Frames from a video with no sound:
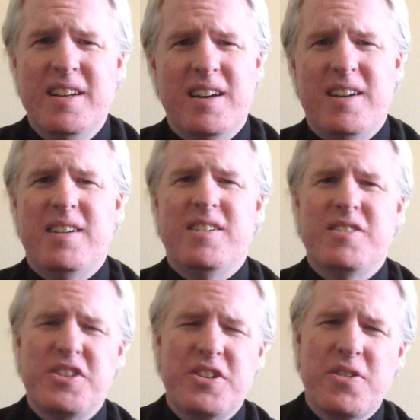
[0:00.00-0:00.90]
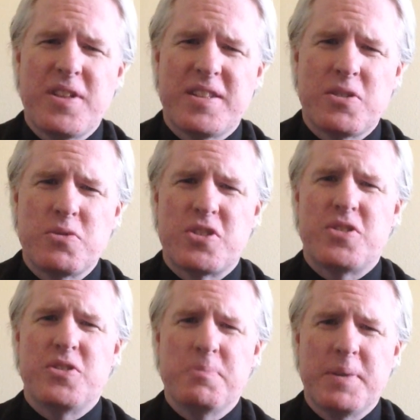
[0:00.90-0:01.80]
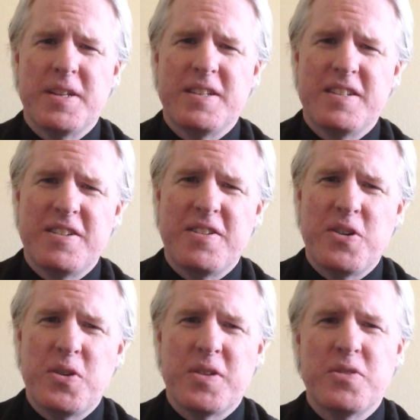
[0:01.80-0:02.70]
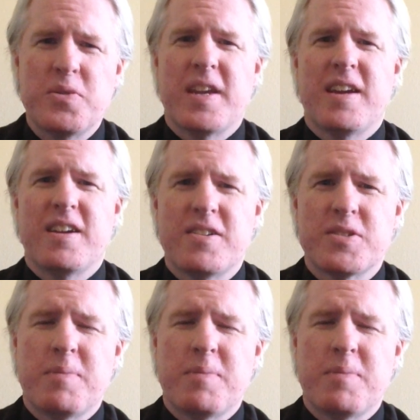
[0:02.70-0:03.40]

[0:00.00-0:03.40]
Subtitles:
that's so stupid, and who cares?